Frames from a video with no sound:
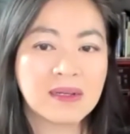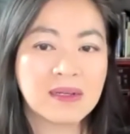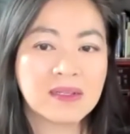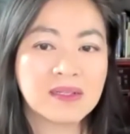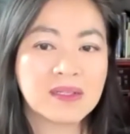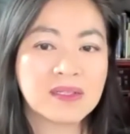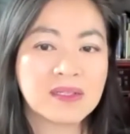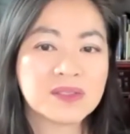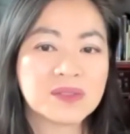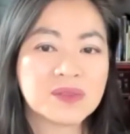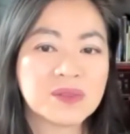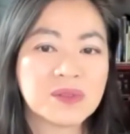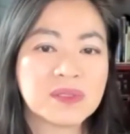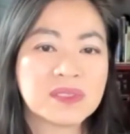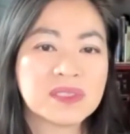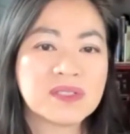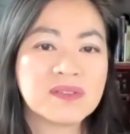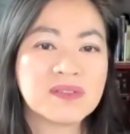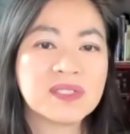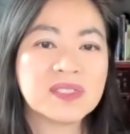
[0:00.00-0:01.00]
The
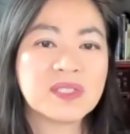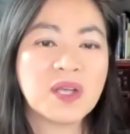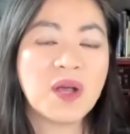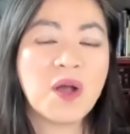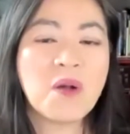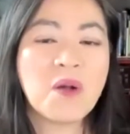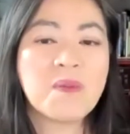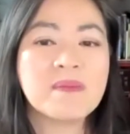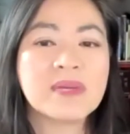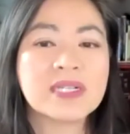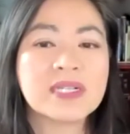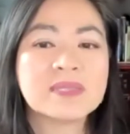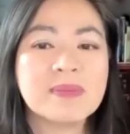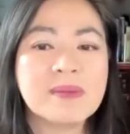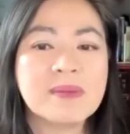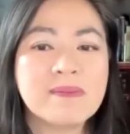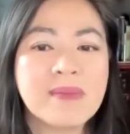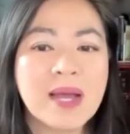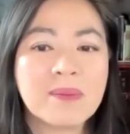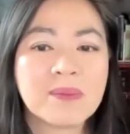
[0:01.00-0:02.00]
source of his hope must be
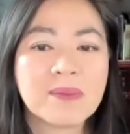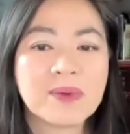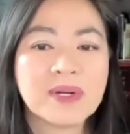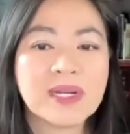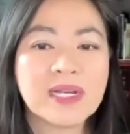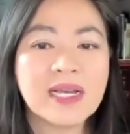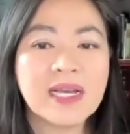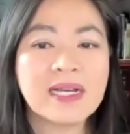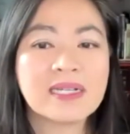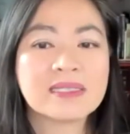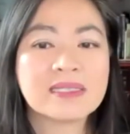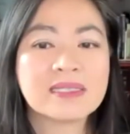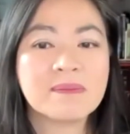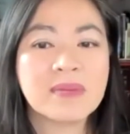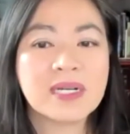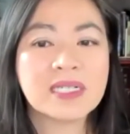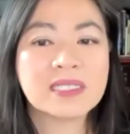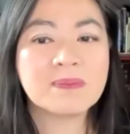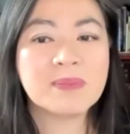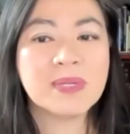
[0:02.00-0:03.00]
memory, as it
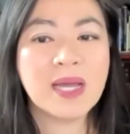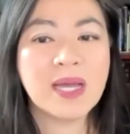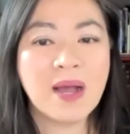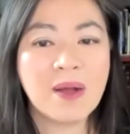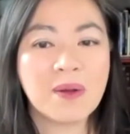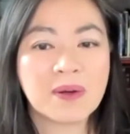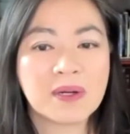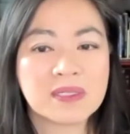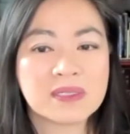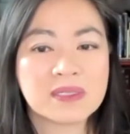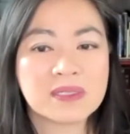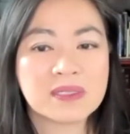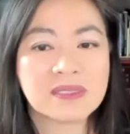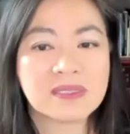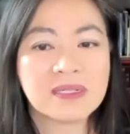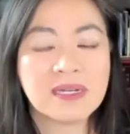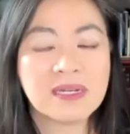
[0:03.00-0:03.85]
must be ours.